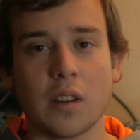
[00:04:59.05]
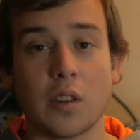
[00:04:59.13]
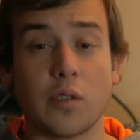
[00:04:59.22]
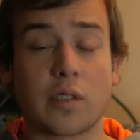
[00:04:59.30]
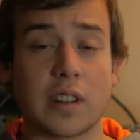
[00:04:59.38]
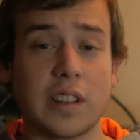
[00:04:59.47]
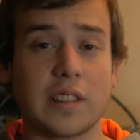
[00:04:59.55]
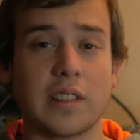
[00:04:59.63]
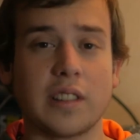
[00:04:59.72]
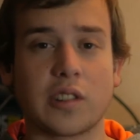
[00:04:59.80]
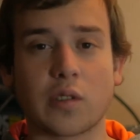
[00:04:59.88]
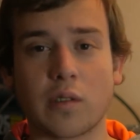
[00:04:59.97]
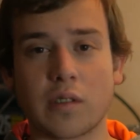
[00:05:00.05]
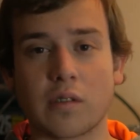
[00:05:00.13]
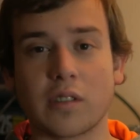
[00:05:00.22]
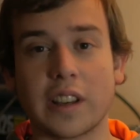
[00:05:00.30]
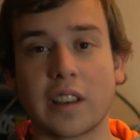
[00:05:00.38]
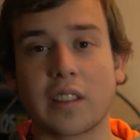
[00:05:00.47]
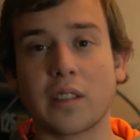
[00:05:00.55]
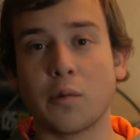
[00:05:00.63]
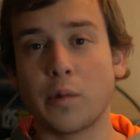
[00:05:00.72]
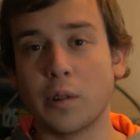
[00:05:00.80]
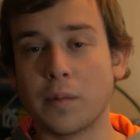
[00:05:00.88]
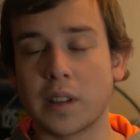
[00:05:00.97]
You can easily shorten or lengthen the
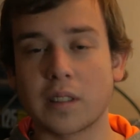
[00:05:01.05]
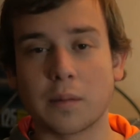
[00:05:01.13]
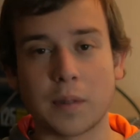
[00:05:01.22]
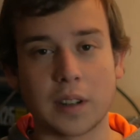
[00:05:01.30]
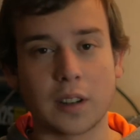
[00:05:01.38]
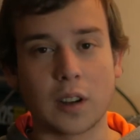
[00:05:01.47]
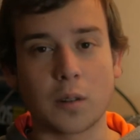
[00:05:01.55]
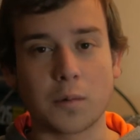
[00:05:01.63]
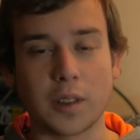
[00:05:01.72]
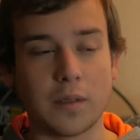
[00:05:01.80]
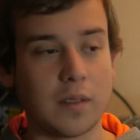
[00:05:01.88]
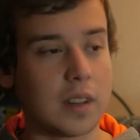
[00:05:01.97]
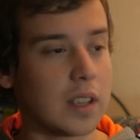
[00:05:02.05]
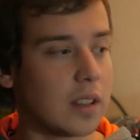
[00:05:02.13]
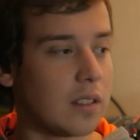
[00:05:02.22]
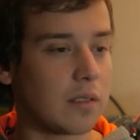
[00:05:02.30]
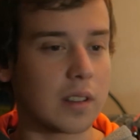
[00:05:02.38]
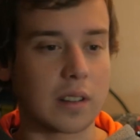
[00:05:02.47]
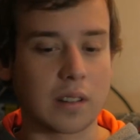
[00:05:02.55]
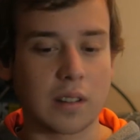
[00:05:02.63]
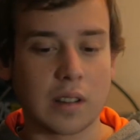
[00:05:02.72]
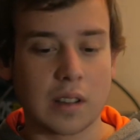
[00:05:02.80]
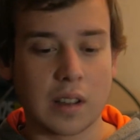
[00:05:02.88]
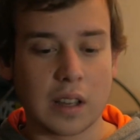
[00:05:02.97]
wheelbase depending on what you need. You can
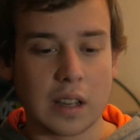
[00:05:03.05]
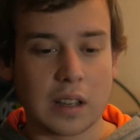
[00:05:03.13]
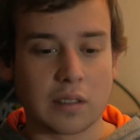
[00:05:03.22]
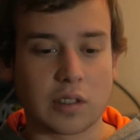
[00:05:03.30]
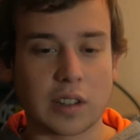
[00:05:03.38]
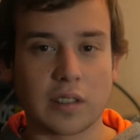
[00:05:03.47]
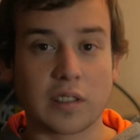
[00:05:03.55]
change the